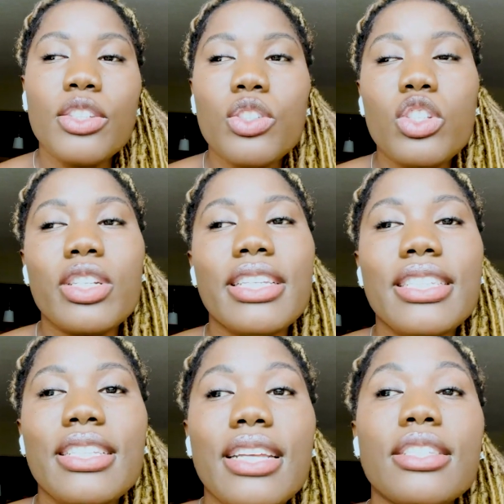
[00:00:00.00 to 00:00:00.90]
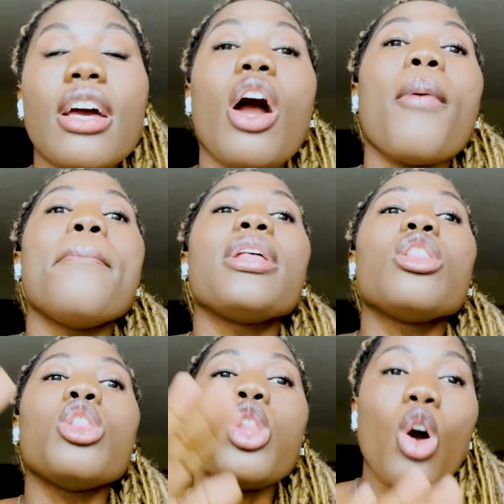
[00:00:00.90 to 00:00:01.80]
So you can see that's
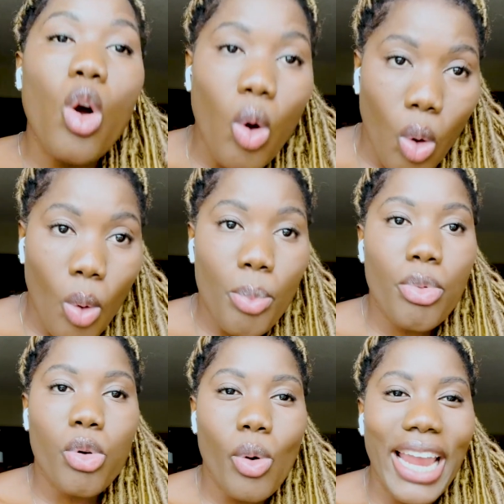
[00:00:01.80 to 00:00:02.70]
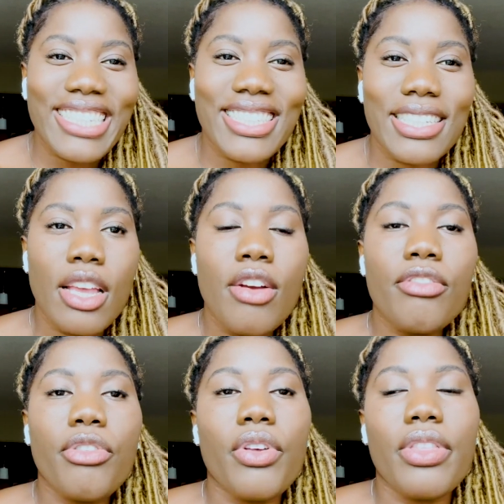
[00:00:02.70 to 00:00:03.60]
below pricing
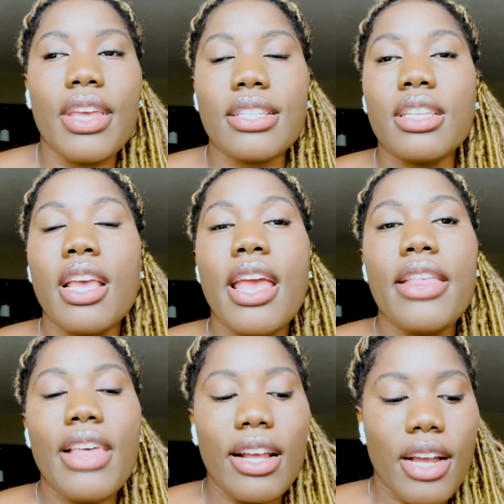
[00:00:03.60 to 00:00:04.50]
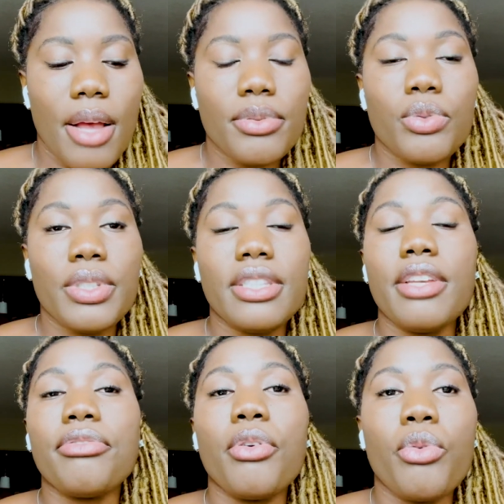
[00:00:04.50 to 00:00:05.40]
for this, and that comes with
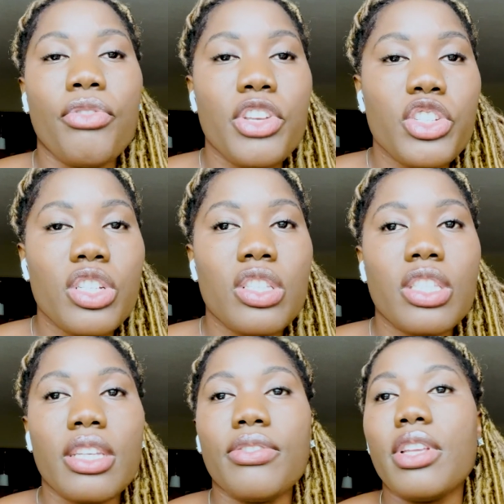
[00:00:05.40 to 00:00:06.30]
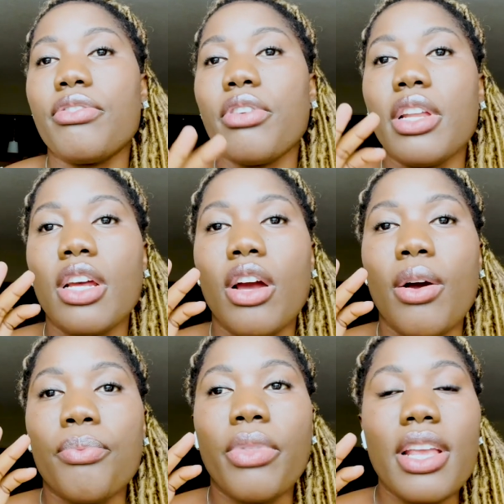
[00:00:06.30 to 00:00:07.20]
different revisions, different
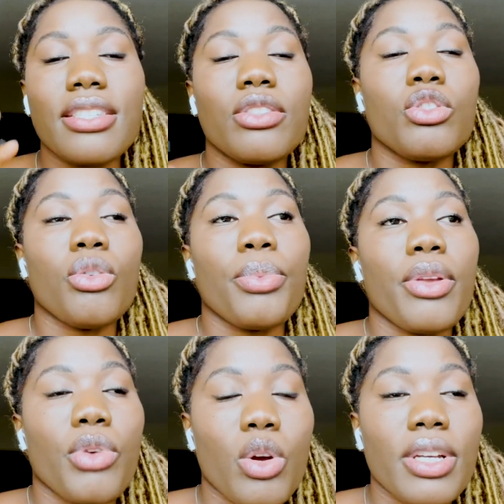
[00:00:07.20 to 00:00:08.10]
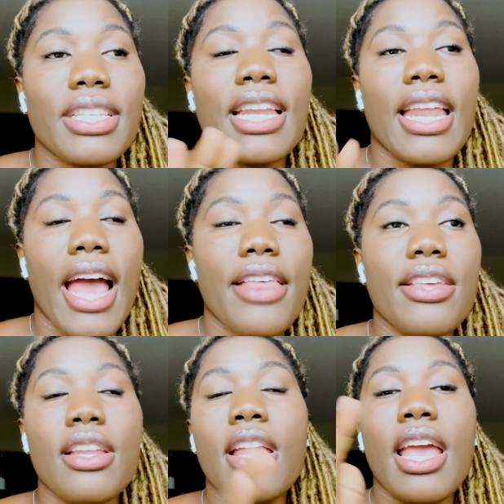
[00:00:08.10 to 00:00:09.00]
things to be requested and
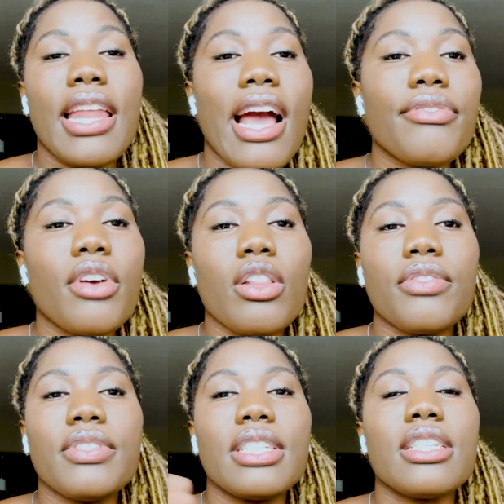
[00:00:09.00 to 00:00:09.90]
added, and after all of this,